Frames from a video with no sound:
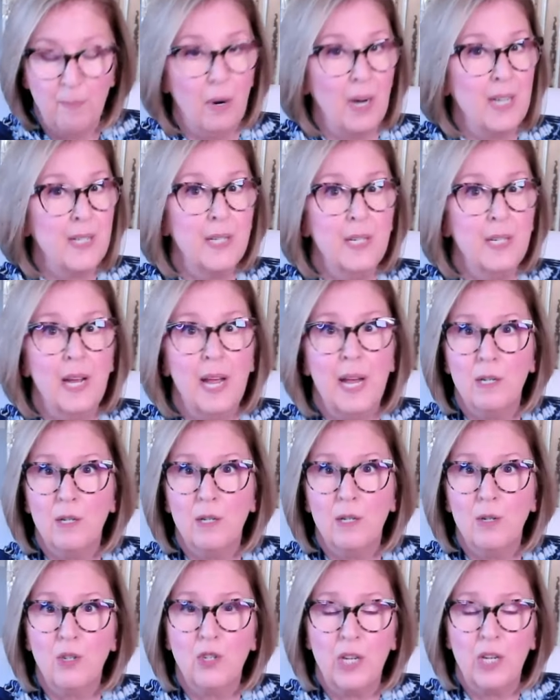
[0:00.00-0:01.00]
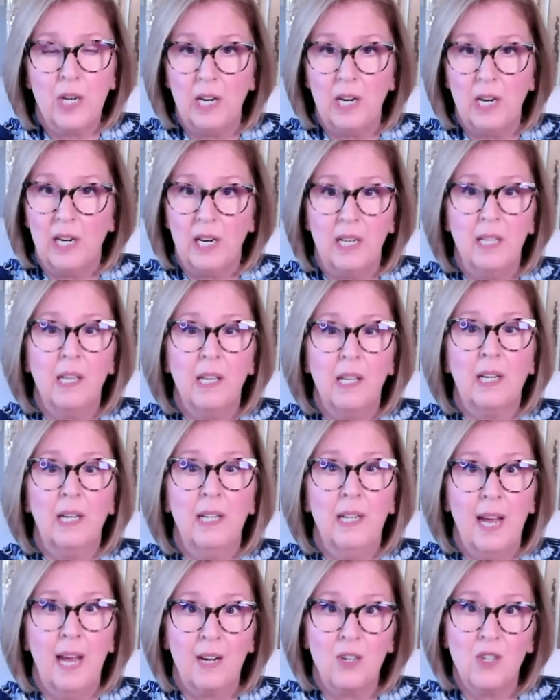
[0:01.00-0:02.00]
present energy in the
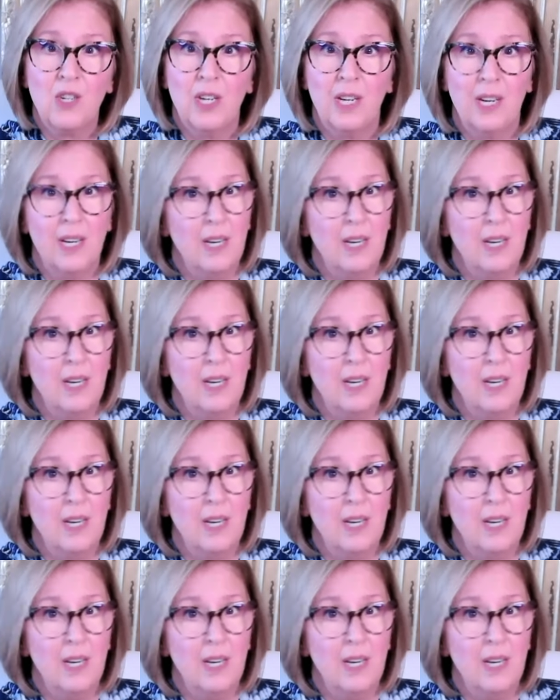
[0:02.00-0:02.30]
connection.